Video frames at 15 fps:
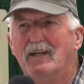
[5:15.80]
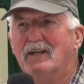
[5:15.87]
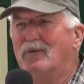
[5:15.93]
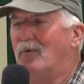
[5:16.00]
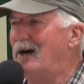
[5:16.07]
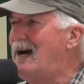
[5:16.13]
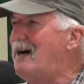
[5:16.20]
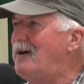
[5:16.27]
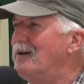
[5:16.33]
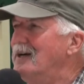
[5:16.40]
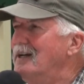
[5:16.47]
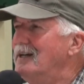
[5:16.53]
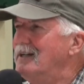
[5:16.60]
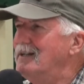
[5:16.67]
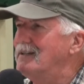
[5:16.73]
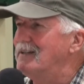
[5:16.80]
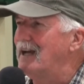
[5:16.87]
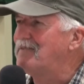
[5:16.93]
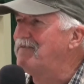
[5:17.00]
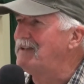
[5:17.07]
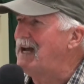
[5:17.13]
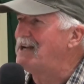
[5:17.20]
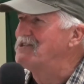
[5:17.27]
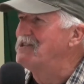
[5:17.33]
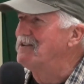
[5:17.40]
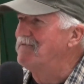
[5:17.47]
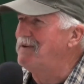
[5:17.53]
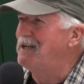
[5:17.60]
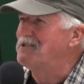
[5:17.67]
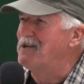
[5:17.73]
Wow, that flies in the
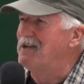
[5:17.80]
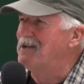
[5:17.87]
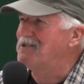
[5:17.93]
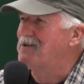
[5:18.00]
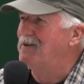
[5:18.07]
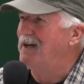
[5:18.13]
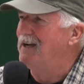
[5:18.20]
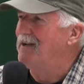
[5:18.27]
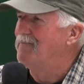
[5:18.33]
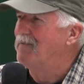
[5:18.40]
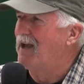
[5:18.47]
face of history.